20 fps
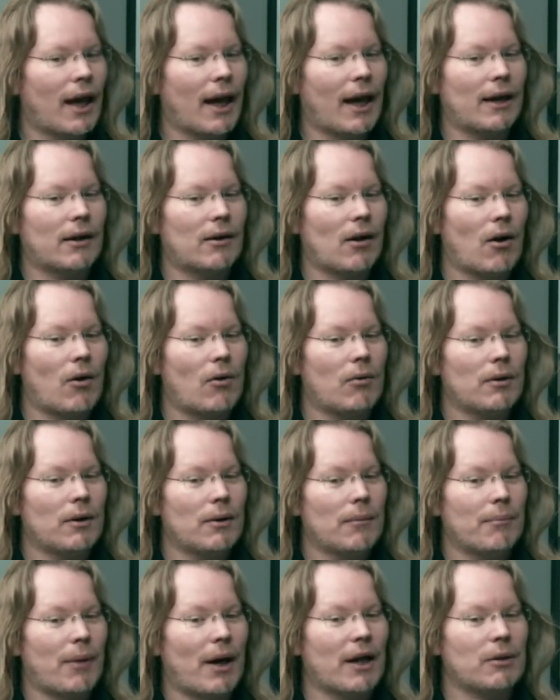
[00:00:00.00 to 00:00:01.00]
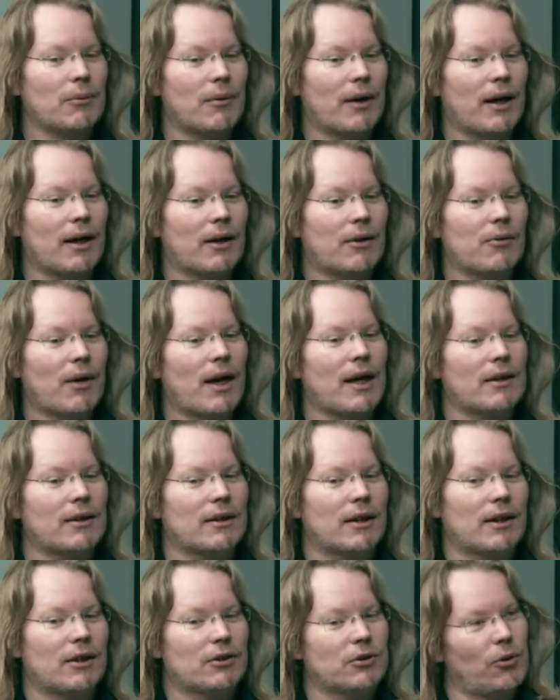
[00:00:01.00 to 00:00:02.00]
And oh, by the way,
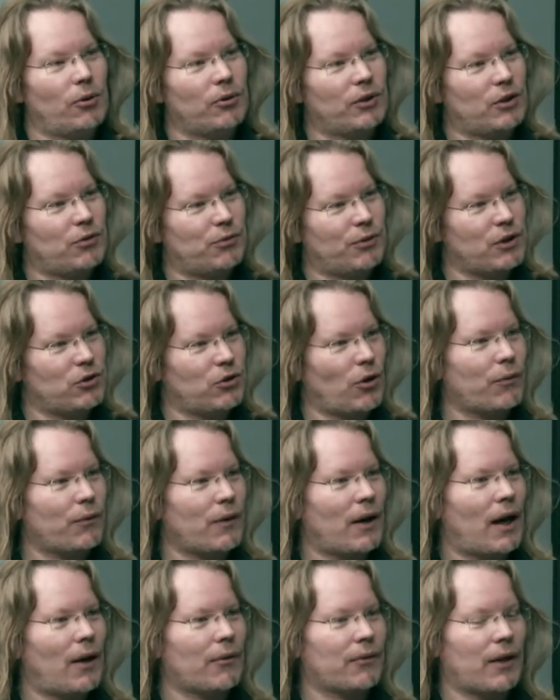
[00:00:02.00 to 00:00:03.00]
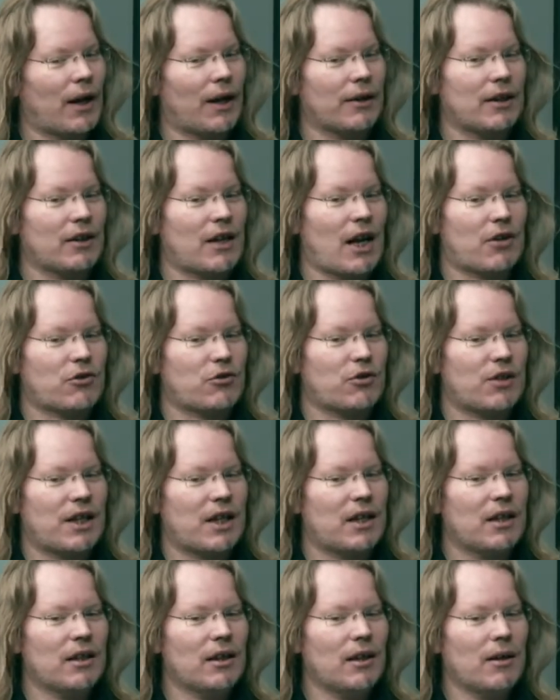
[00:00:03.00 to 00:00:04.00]
great, there's all this free software out there that
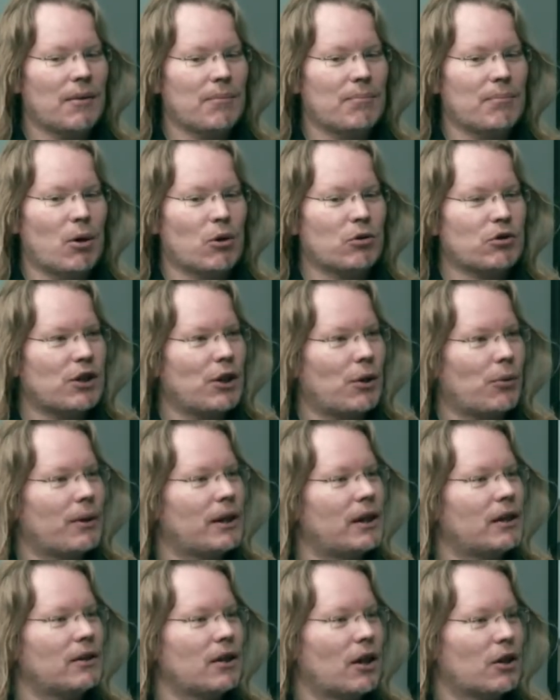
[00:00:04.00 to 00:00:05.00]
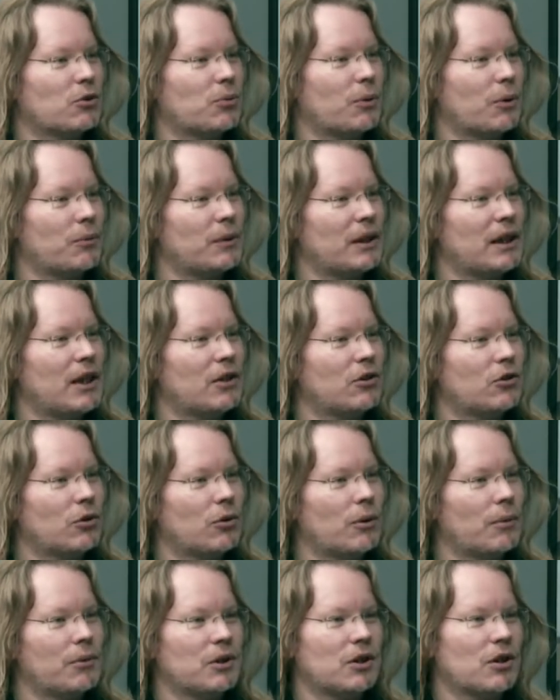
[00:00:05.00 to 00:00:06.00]
actually mostly already does what we need
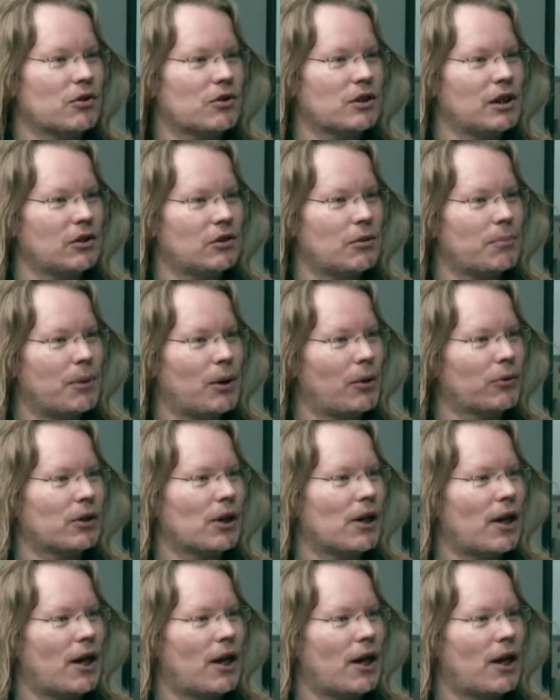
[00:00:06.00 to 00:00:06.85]
to, and we just need to build the